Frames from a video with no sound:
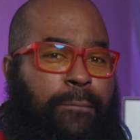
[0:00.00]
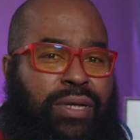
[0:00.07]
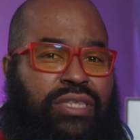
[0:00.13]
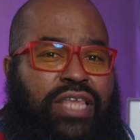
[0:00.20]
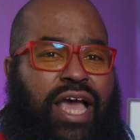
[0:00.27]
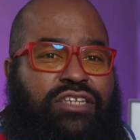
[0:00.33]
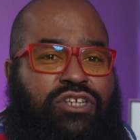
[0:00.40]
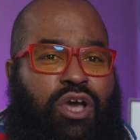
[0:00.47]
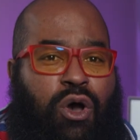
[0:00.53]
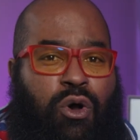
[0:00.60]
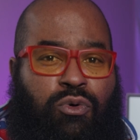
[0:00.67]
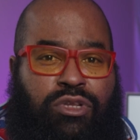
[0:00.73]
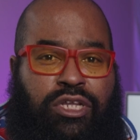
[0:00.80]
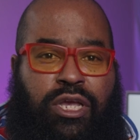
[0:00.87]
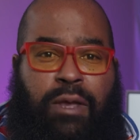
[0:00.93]
but that's
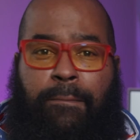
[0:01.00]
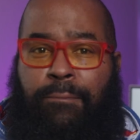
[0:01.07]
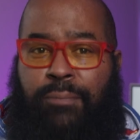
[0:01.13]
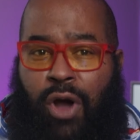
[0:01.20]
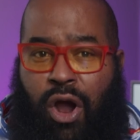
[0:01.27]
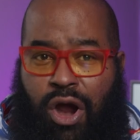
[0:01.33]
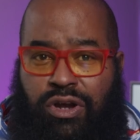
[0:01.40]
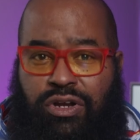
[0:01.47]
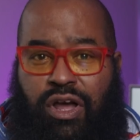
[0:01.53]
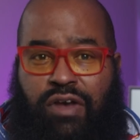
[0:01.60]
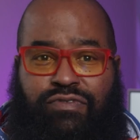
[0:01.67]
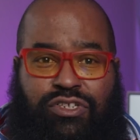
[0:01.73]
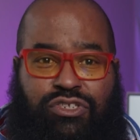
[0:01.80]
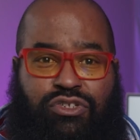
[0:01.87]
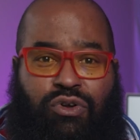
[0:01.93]
only part
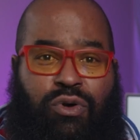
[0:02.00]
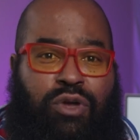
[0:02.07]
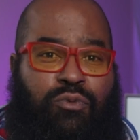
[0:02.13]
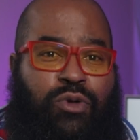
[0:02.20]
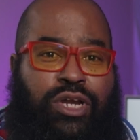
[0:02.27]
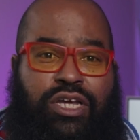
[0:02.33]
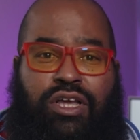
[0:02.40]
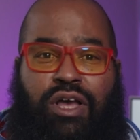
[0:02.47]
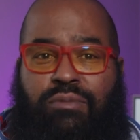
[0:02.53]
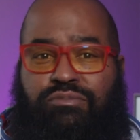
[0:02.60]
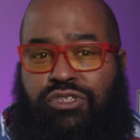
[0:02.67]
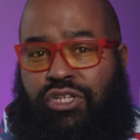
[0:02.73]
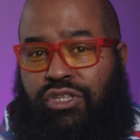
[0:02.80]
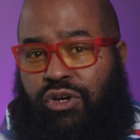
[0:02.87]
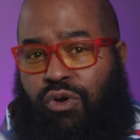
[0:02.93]
of the story when it comes
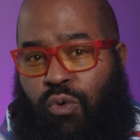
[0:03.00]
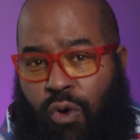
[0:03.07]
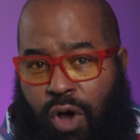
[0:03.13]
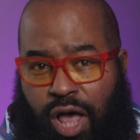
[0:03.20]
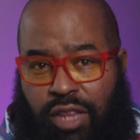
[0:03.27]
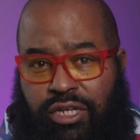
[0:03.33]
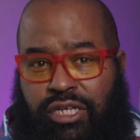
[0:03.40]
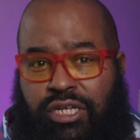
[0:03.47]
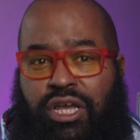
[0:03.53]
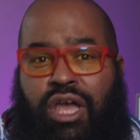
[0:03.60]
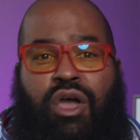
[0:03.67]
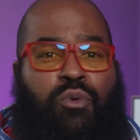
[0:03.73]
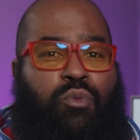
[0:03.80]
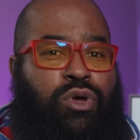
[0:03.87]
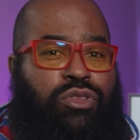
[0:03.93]
to the quality
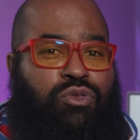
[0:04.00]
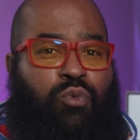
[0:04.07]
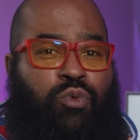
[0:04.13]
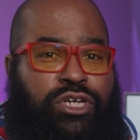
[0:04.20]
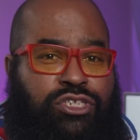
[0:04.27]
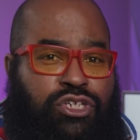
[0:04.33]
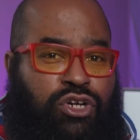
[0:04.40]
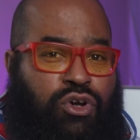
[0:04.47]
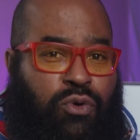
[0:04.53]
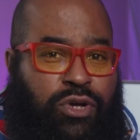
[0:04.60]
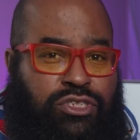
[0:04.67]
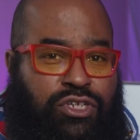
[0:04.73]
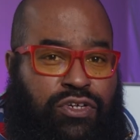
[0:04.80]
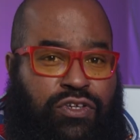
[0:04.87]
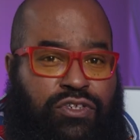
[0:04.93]
with which you're
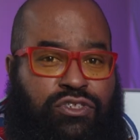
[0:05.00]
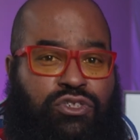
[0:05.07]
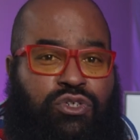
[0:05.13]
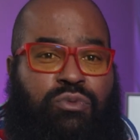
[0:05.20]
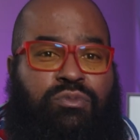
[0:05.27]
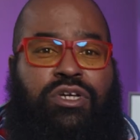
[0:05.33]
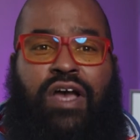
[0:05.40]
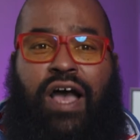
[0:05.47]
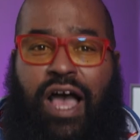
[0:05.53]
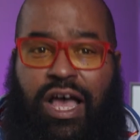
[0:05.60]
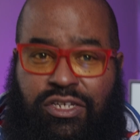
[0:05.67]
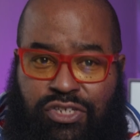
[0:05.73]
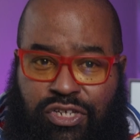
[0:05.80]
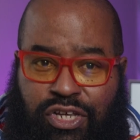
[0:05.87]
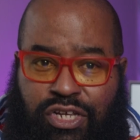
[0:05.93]
going to consume
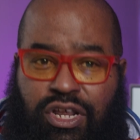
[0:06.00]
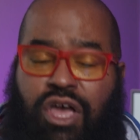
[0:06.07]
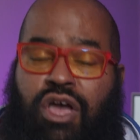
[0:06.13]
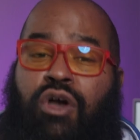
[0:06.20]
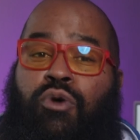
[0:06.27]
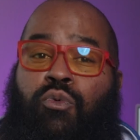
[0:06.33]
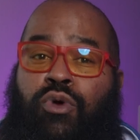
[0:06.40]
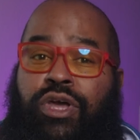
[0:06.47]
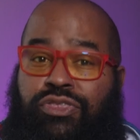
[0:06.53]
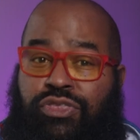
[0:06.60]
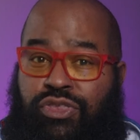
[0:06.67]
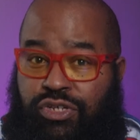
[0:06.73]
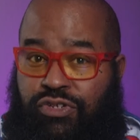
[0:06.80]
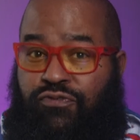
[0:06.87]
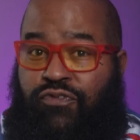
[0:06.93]
content with
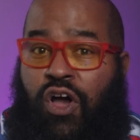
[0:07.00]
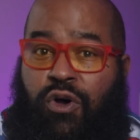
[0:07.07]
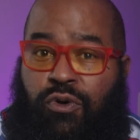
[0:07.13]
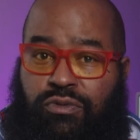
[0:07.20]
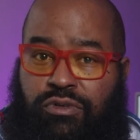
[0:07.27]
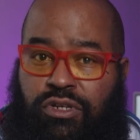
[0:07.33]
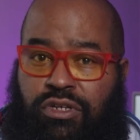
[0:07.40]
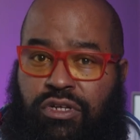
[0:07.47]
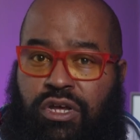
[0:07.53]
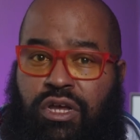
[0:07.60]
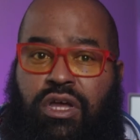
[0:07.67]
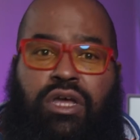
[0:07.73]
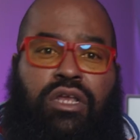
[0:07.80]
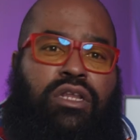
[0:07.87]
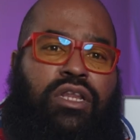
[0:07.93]
this phone.
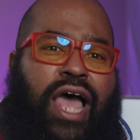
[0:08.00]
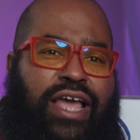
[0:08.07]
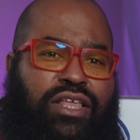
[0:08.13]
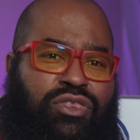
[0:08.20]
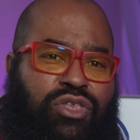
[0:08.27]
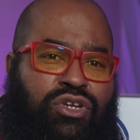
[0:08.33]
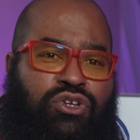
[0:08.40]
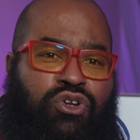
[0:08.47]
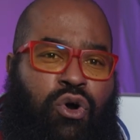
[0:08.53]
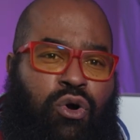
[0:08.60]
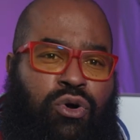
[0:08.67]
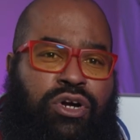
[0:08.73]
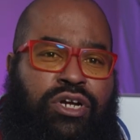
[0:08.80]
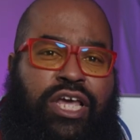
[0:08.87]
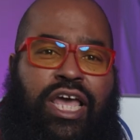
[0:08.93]
Like the
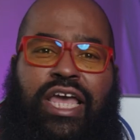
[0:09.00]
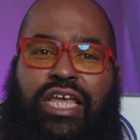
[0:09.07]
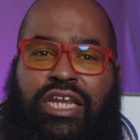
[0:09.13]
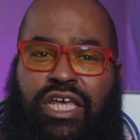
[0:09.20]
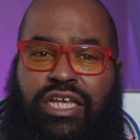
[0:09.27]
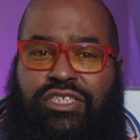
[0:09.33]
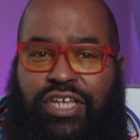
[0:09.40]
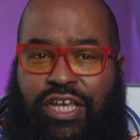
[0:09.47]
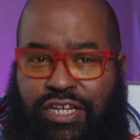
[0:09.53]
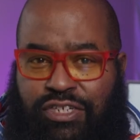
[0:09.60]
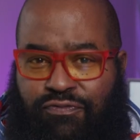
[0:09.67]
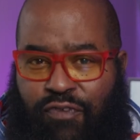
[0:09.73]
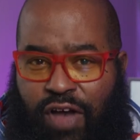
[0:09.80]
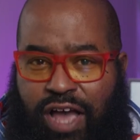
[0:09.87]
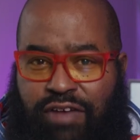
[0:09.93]
Nord
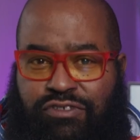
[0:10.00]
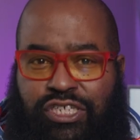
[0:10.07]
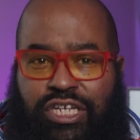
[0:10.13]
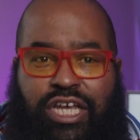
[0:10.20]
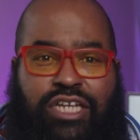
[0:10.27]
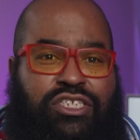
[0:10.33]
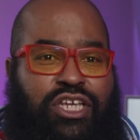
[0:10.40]
N10 5G and